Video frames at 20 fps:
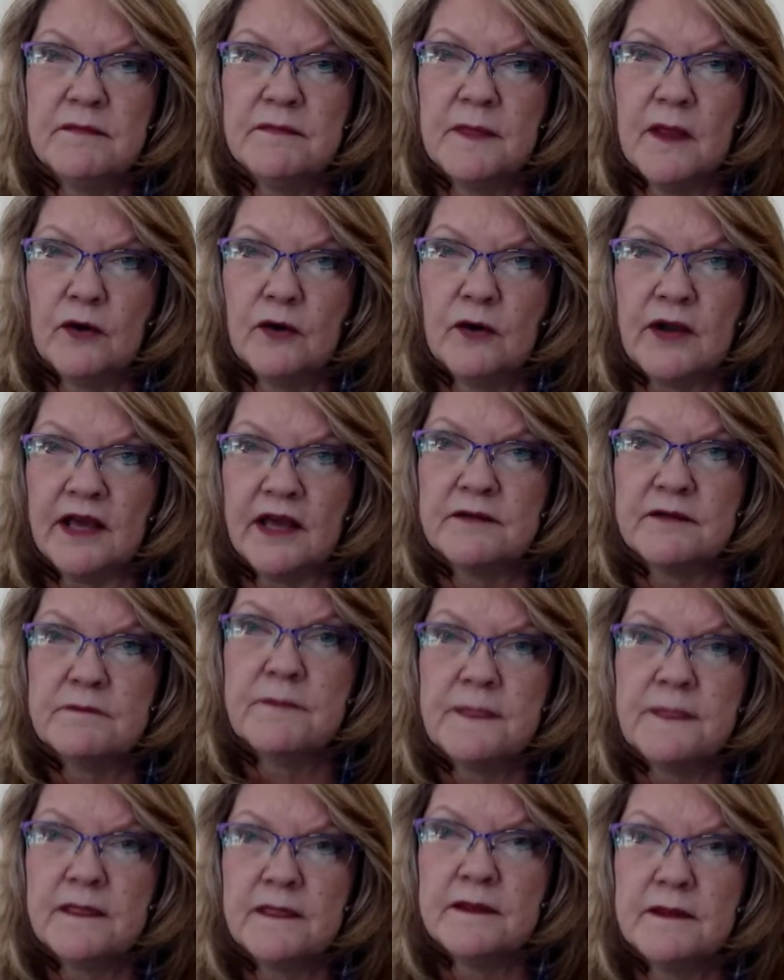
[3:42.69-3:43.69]
Okay.
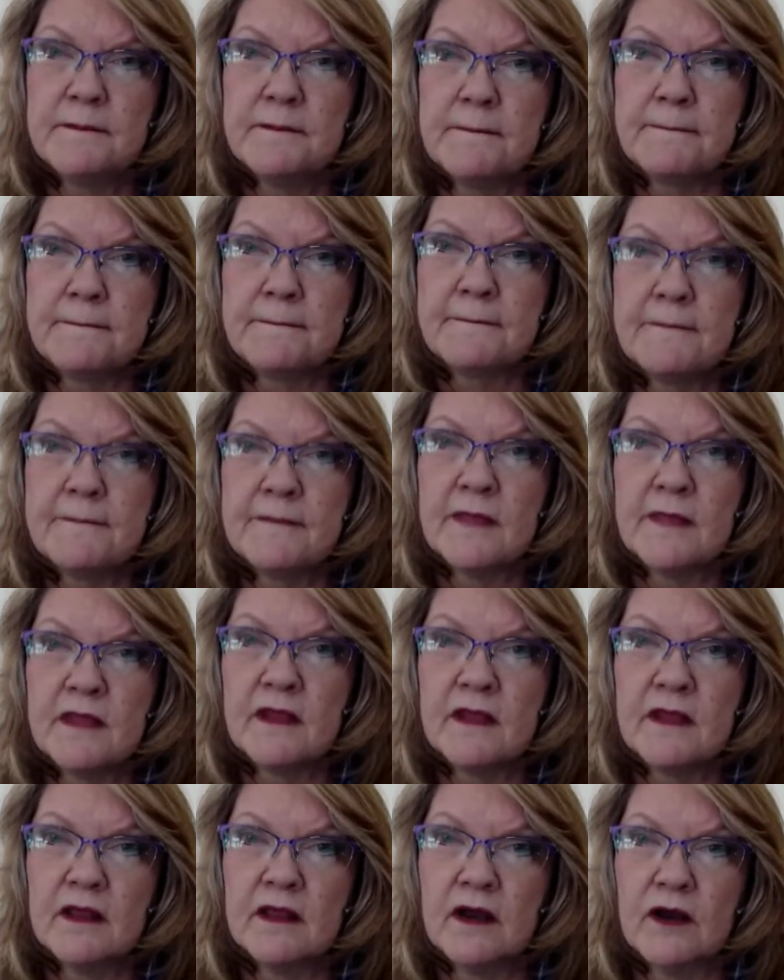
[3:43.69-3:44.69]

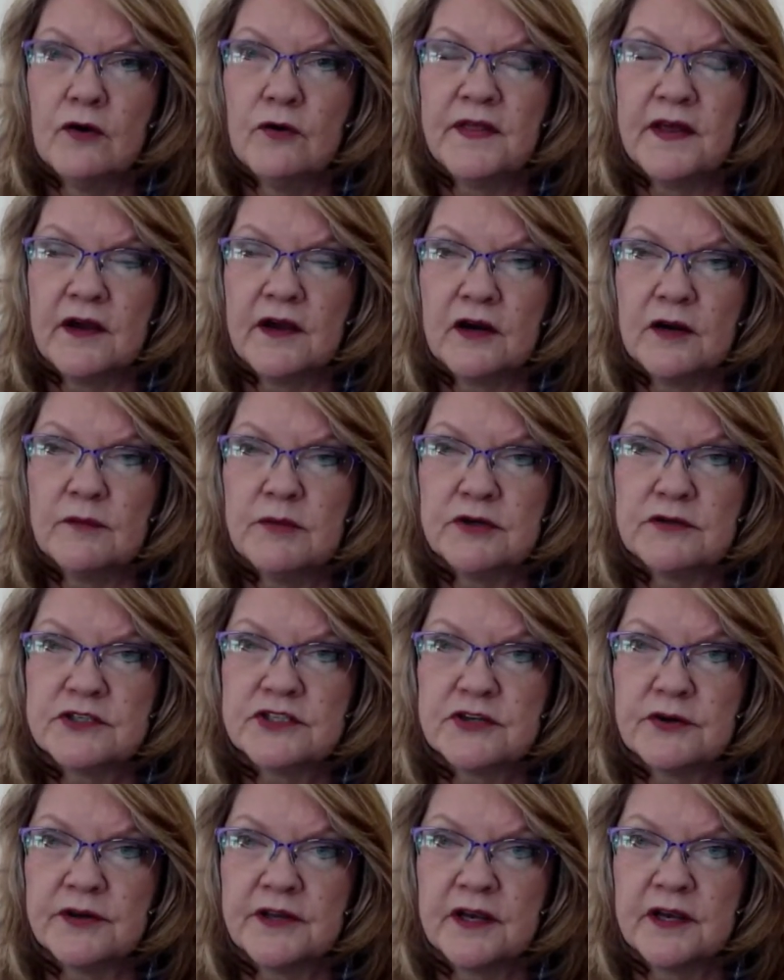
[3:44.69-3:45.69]
Oh, they are both
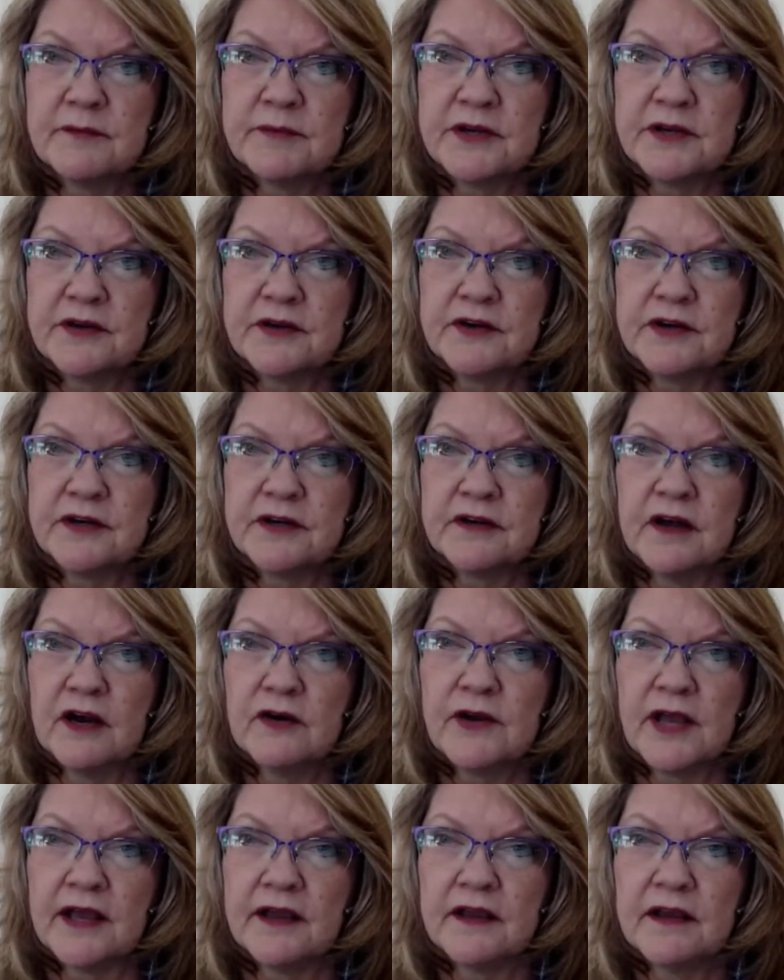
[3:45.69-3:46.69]
showing up here. Good.
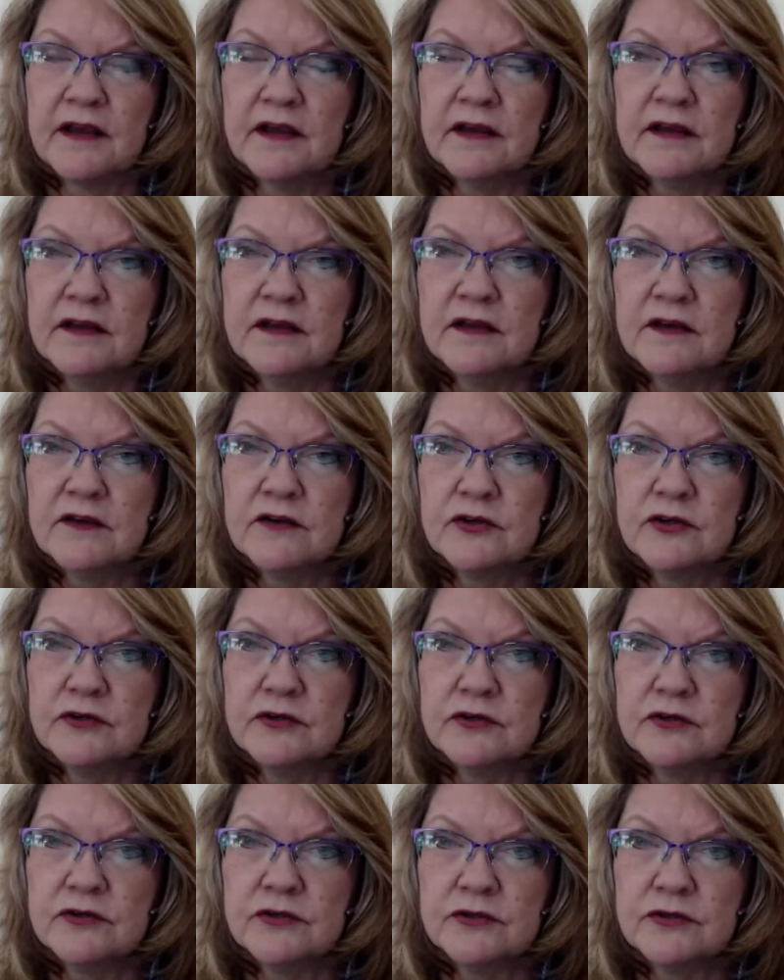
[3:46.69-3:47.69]
Okay.
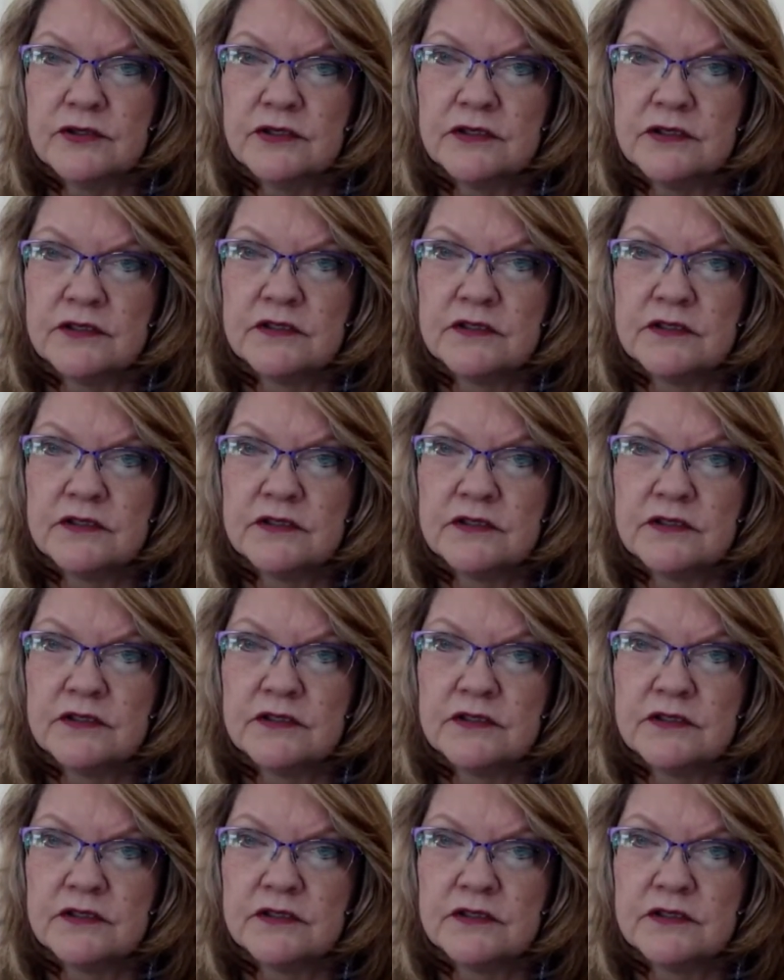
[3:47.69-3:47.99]
Cool.